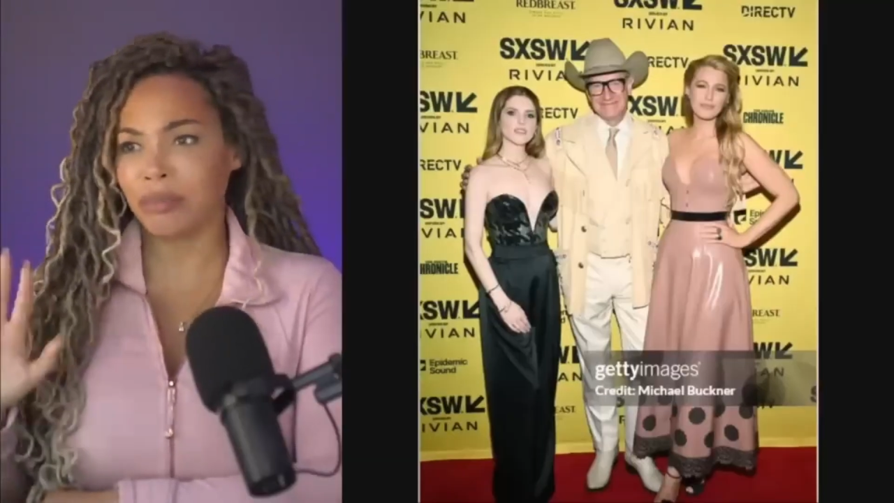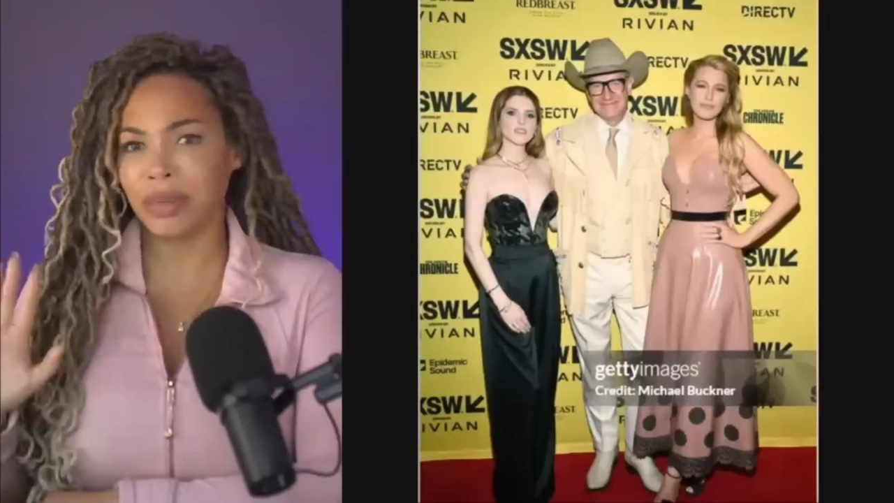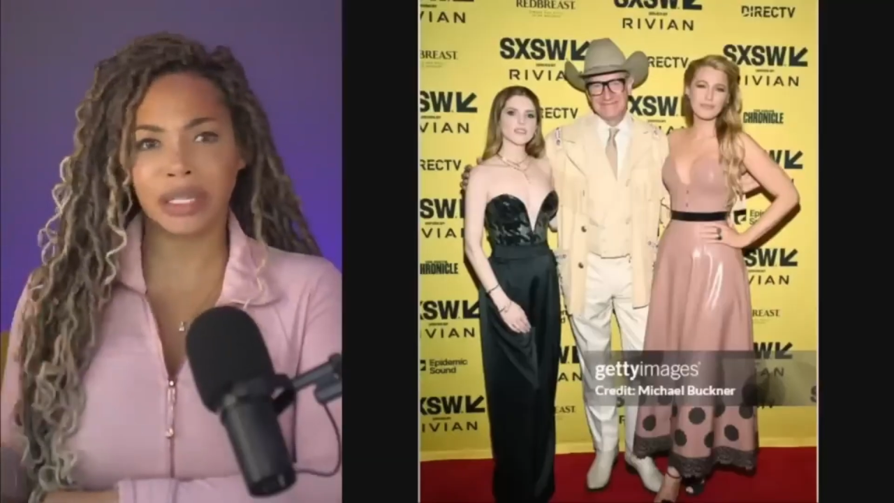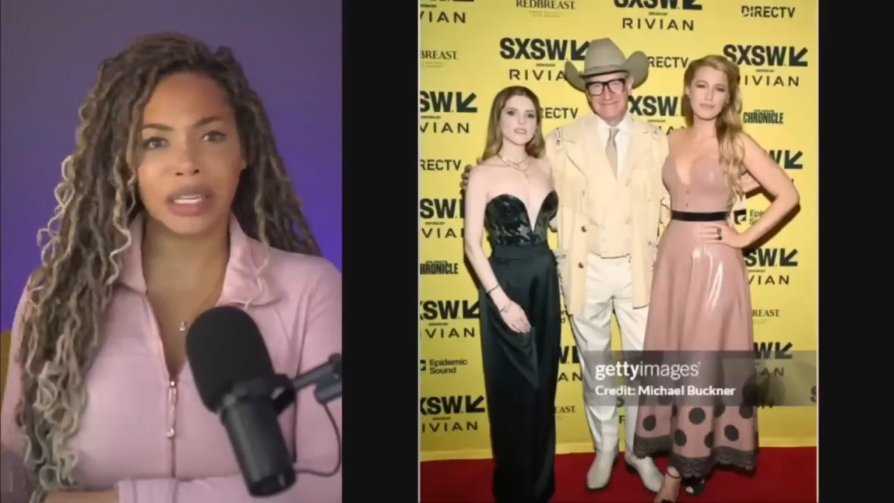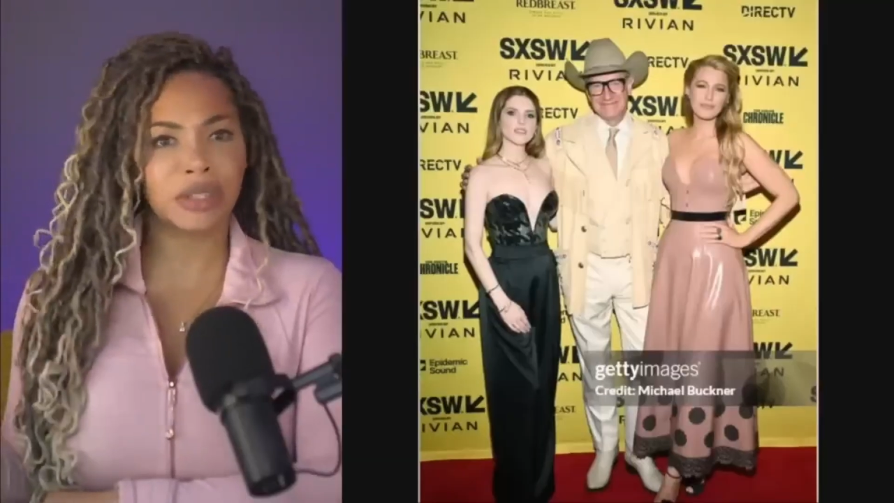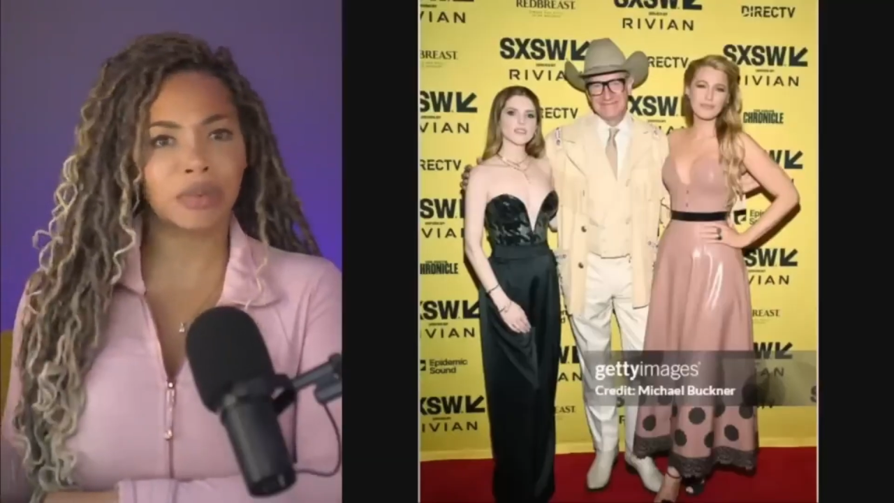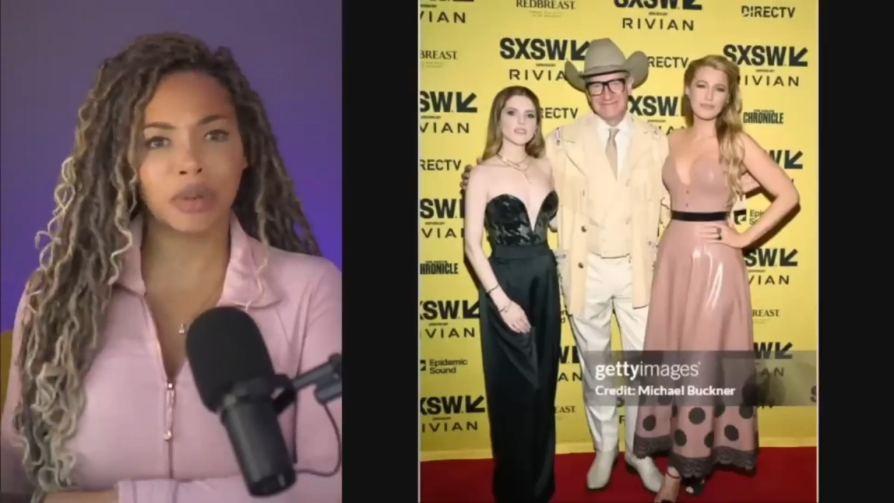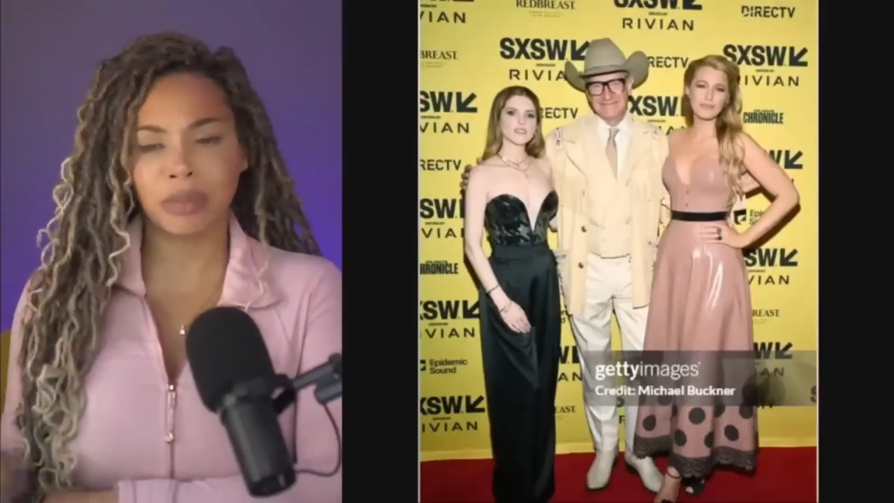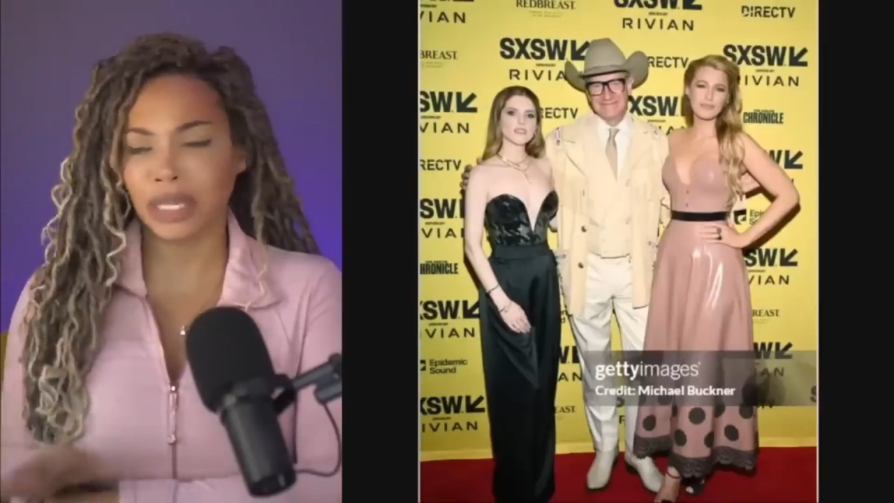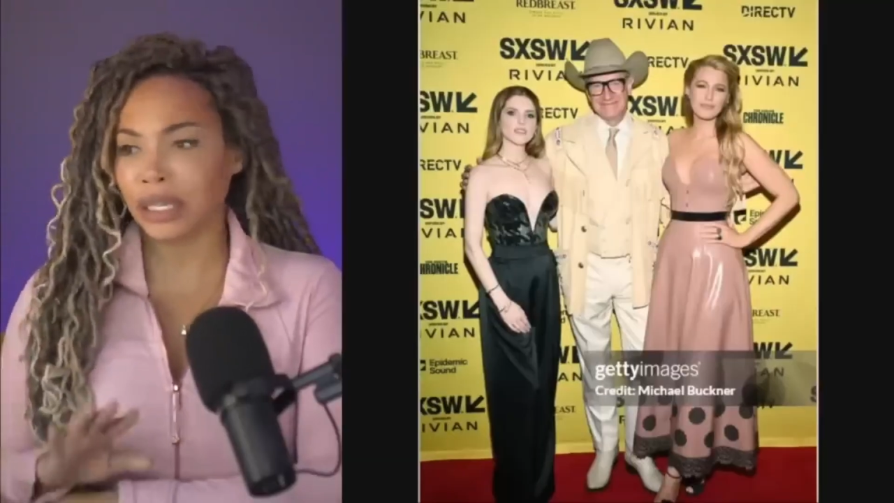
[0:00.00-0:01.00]

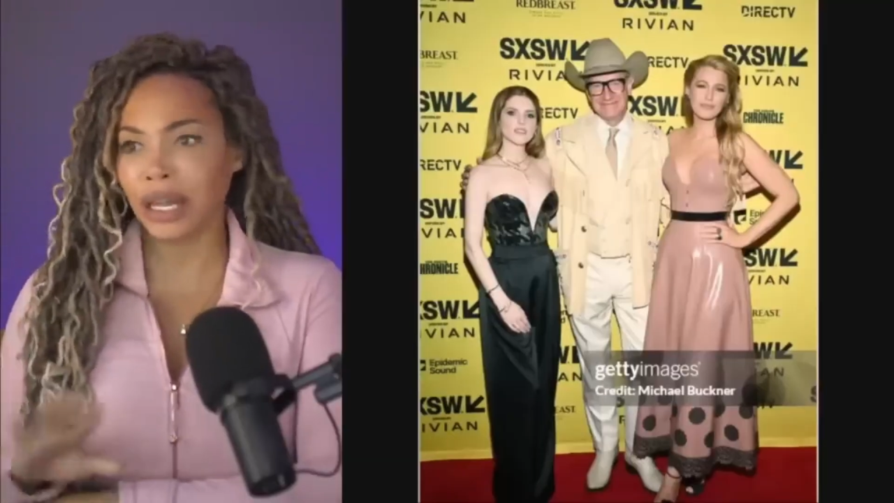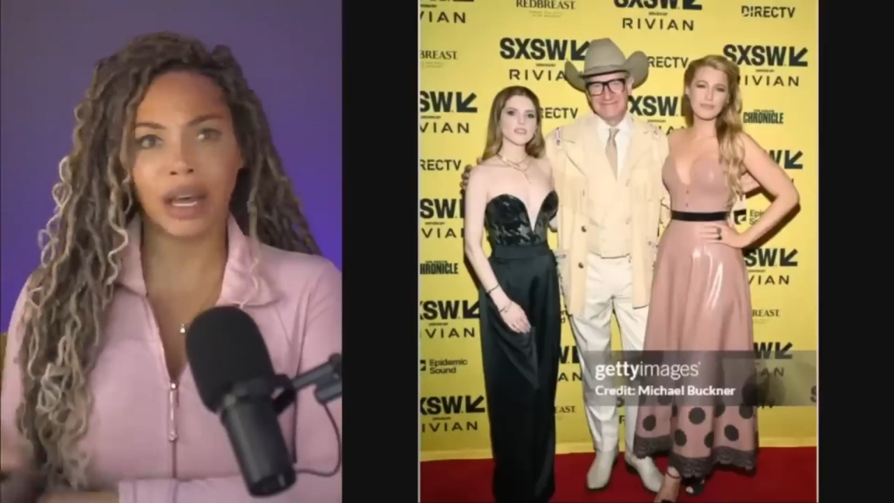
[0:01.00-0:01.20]
middle-aged woman